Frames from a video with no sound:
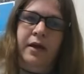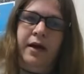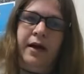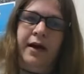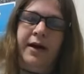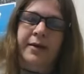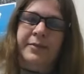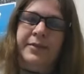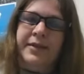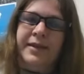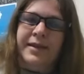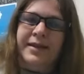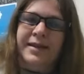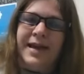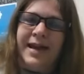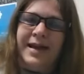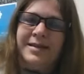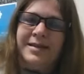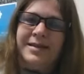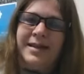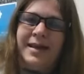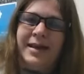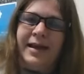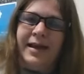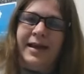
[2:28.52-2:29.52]
The
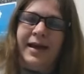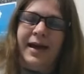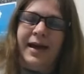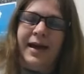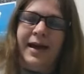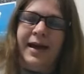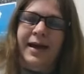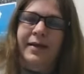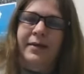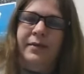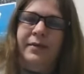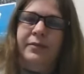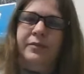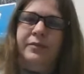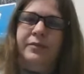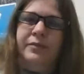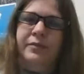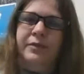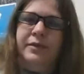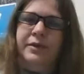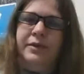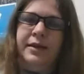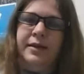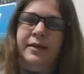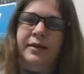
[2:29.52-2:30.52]
next thing I
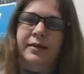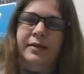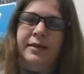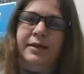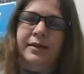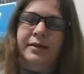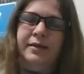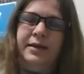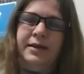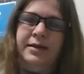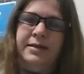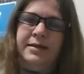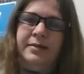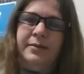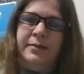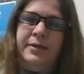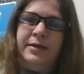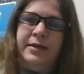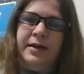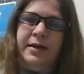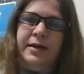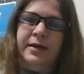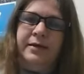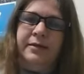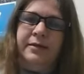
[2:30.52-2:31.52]
think that needs to be
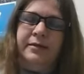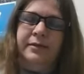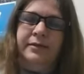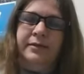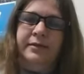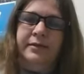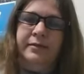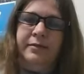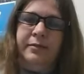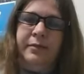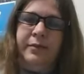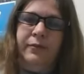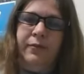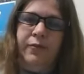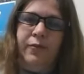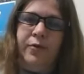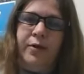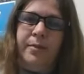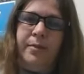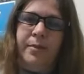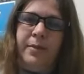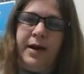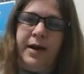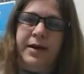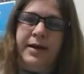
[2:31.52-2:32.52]
done
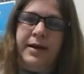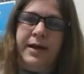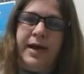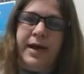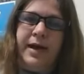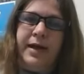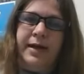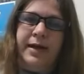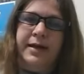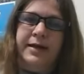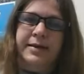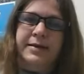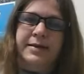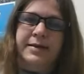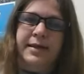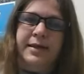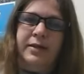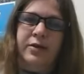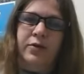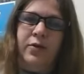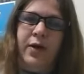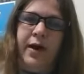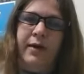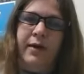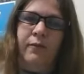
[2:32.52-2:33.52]
before Monday is
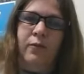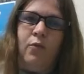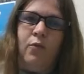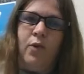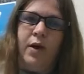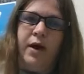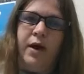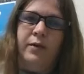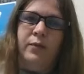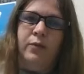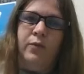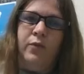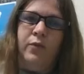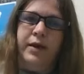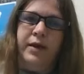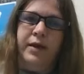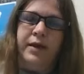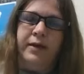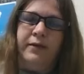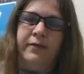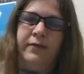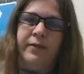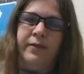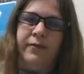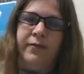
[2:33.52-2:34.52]
that you have 1
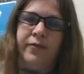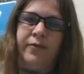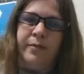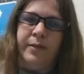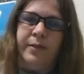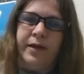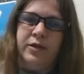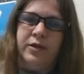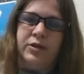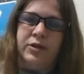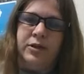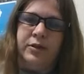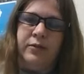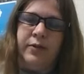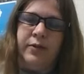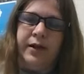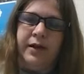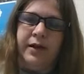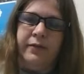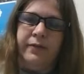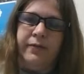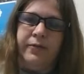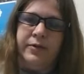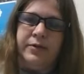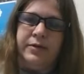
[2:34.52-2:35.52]
week of information
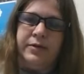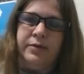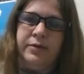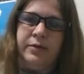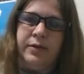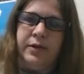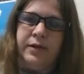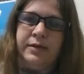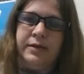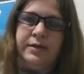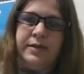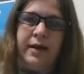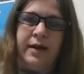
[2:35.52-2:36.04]
ready for students.